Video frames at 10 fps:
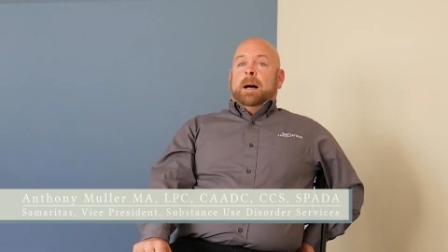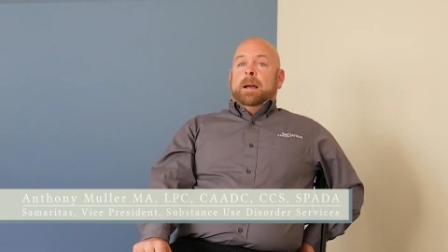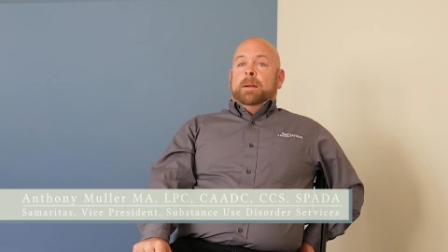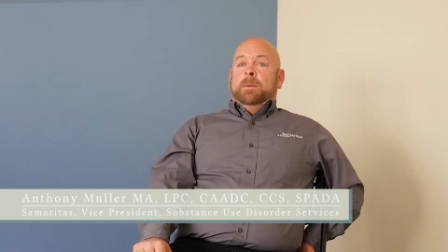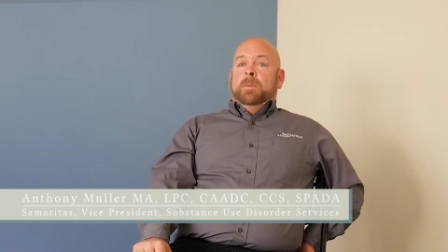
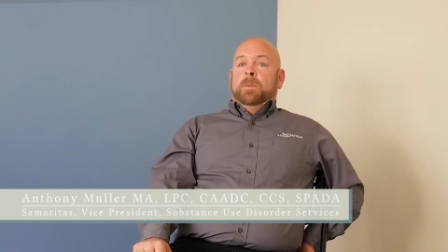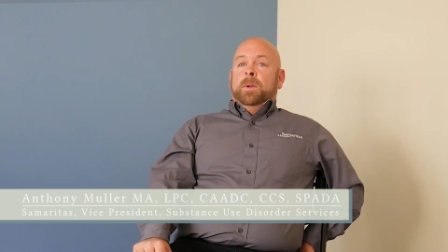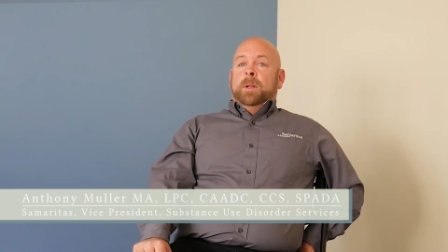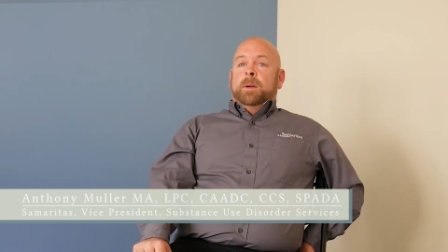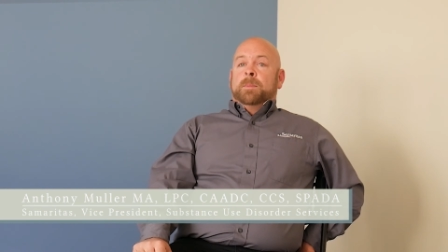I
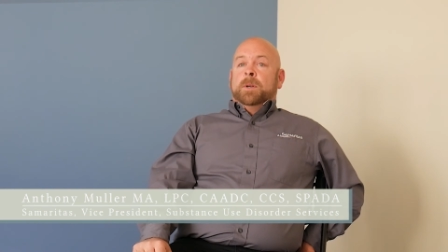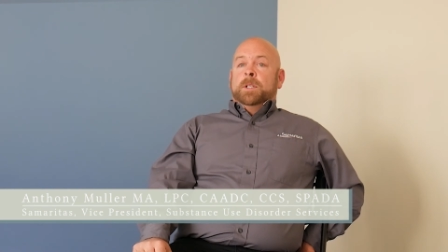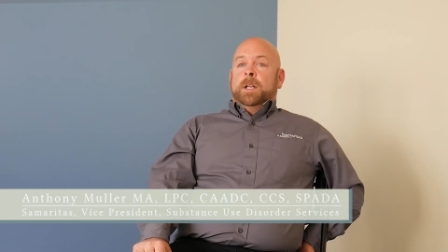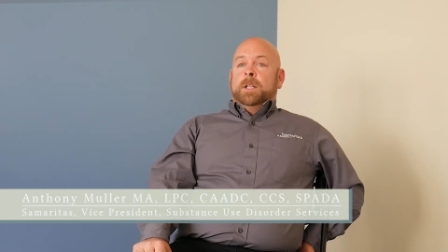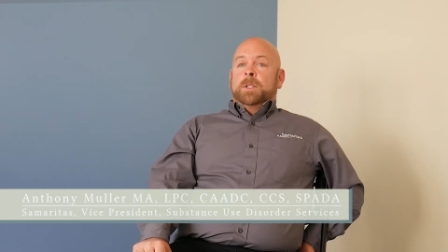really
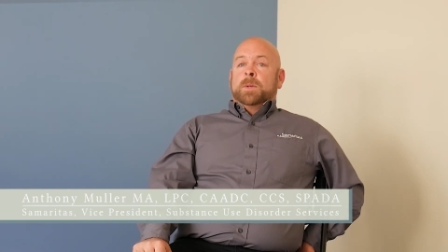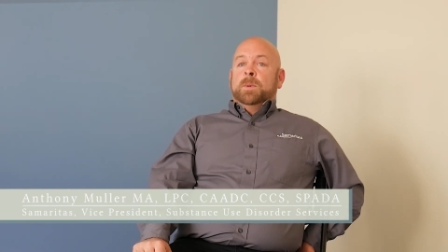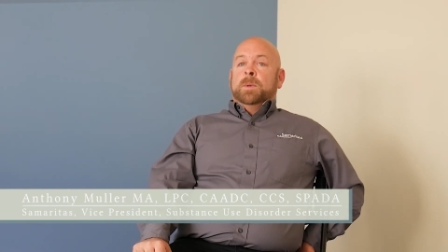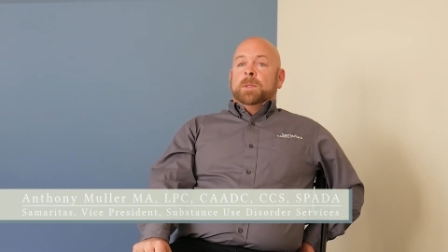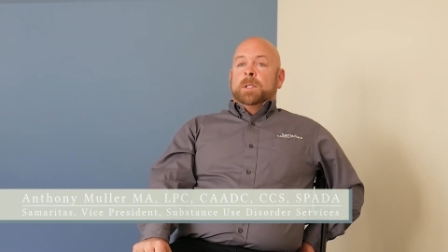appreciate
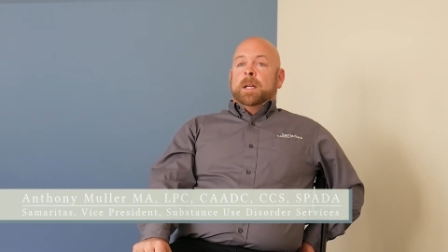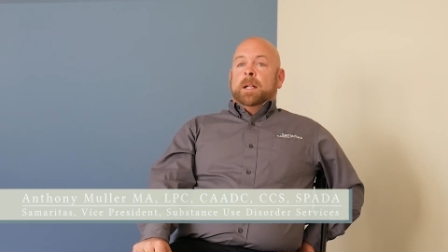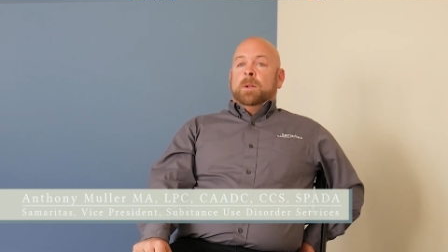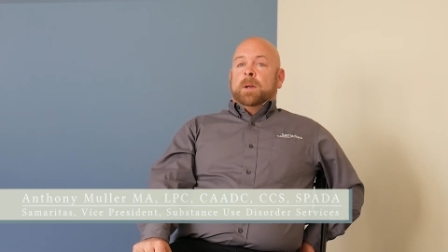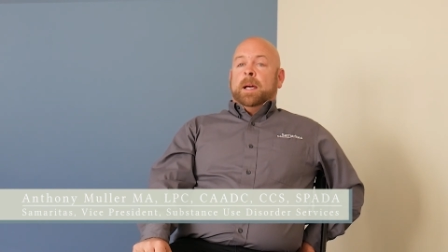schools
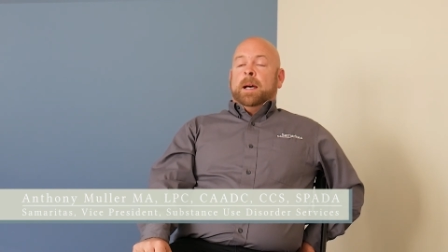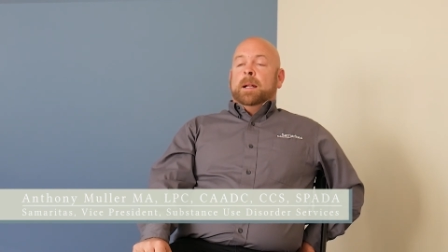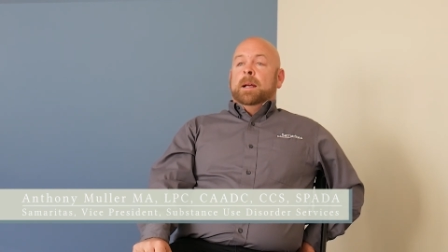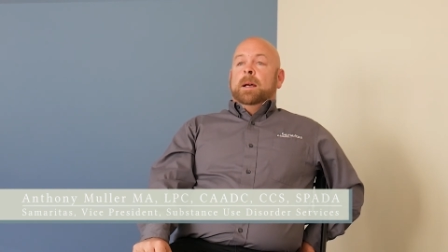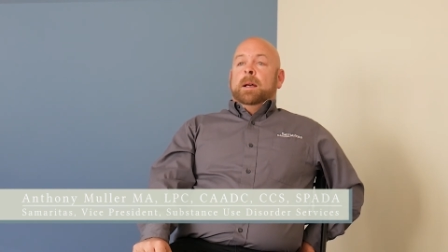that look
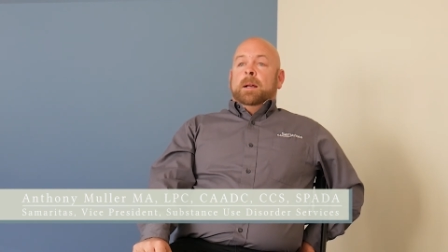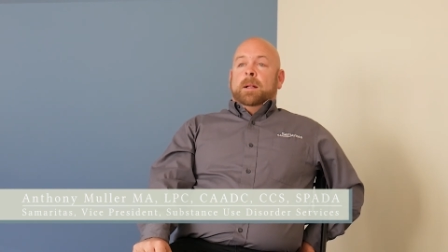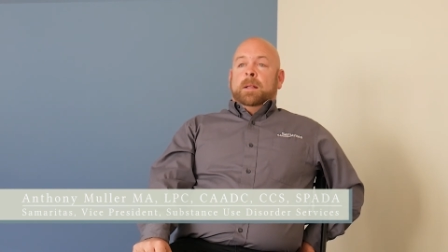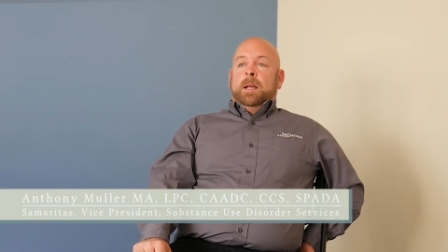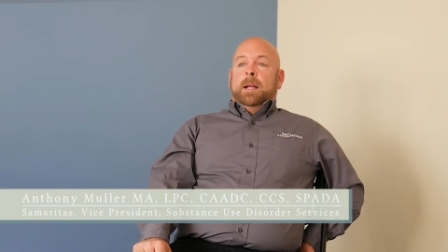
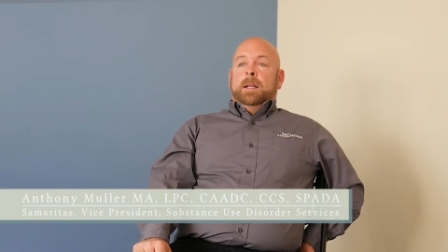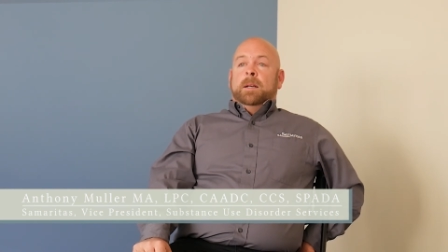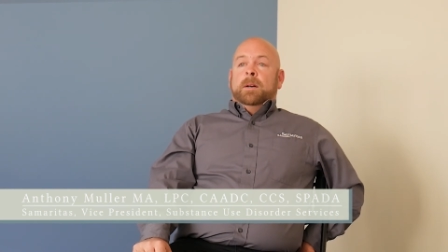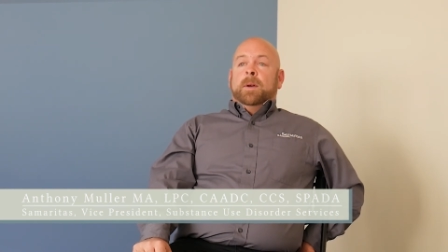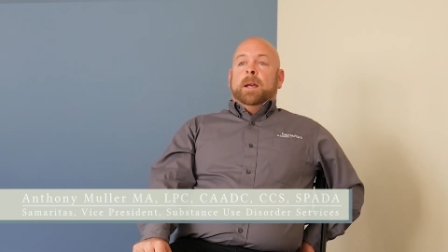at the
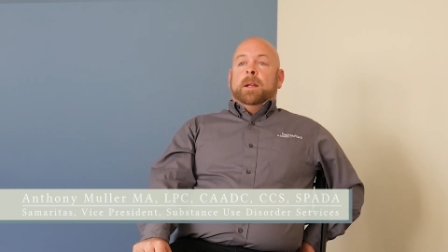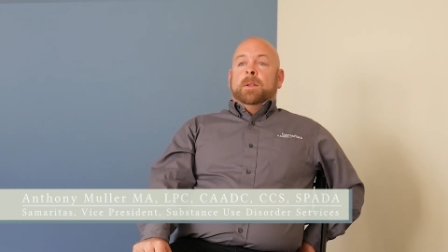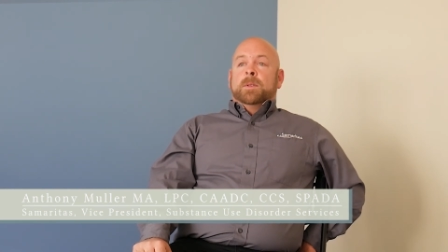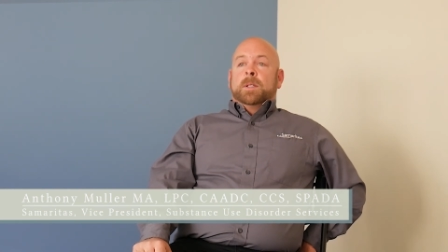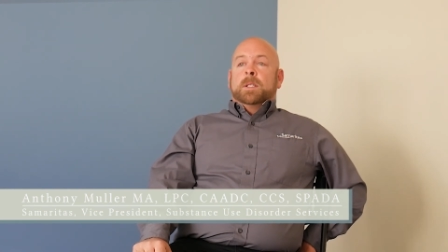idea of, hey,
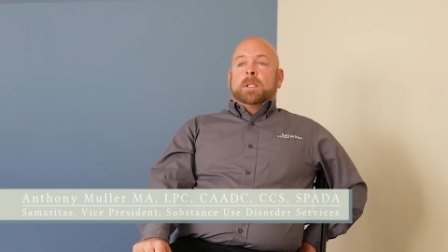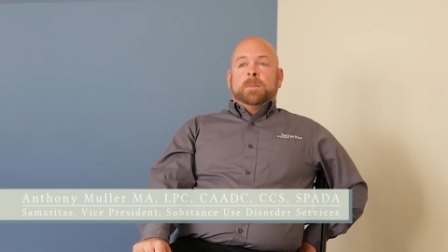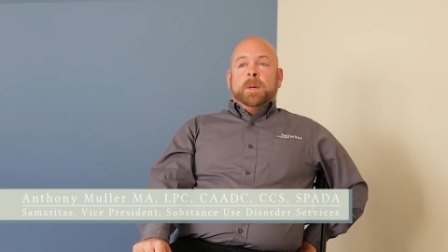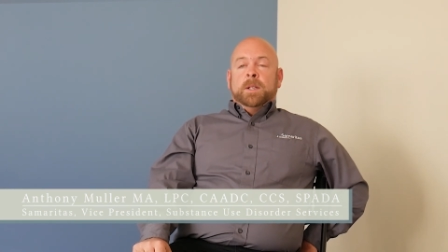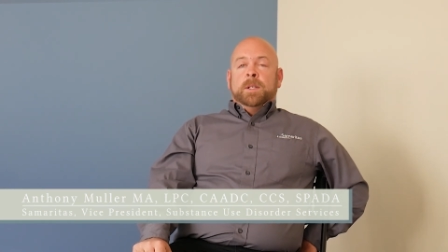there's a
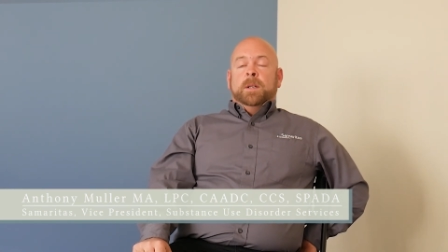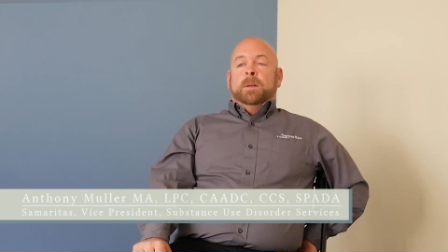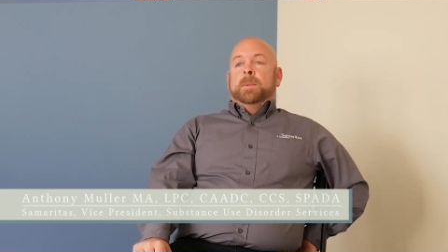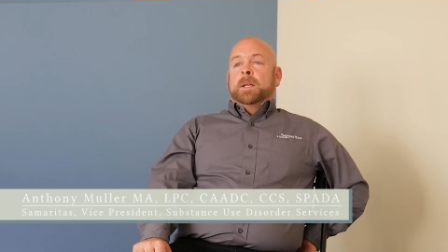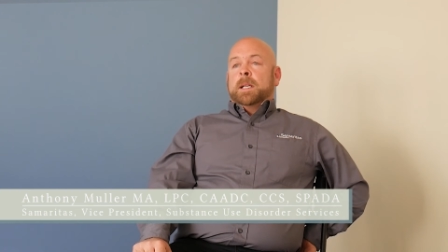
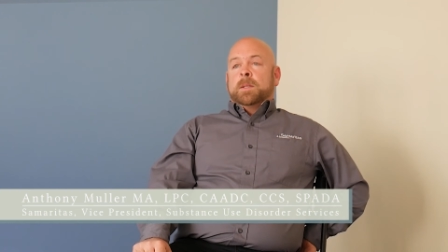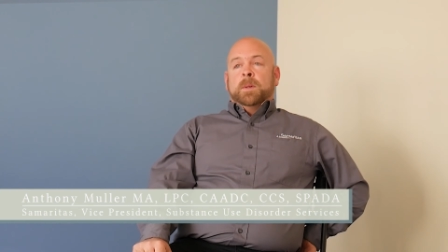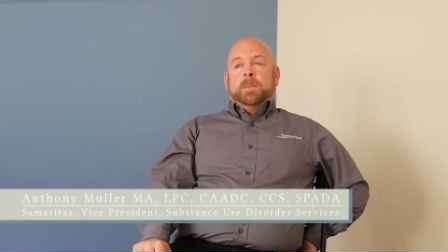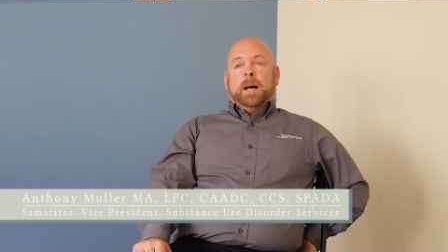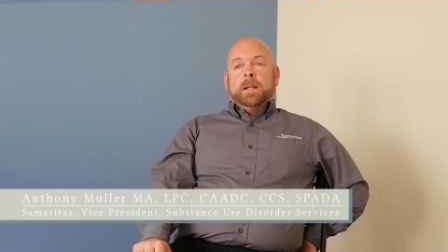suspension, because that's
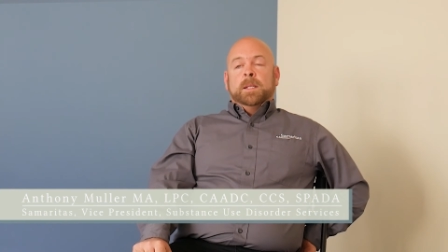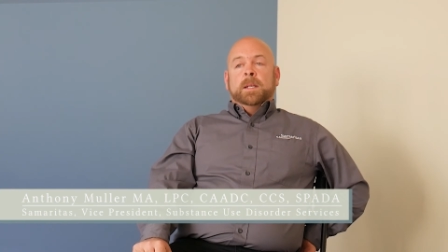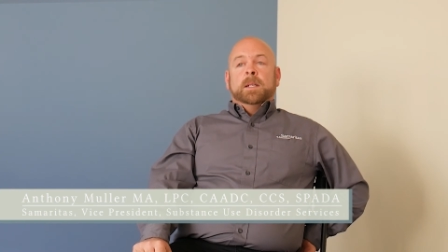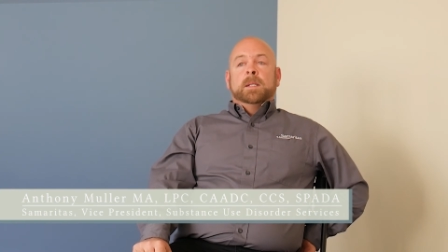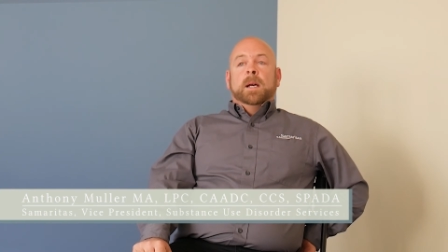what
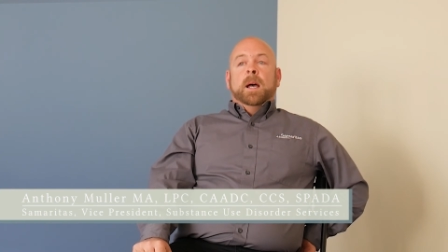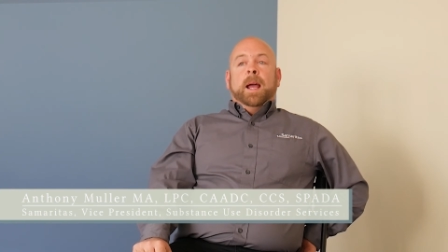policy is,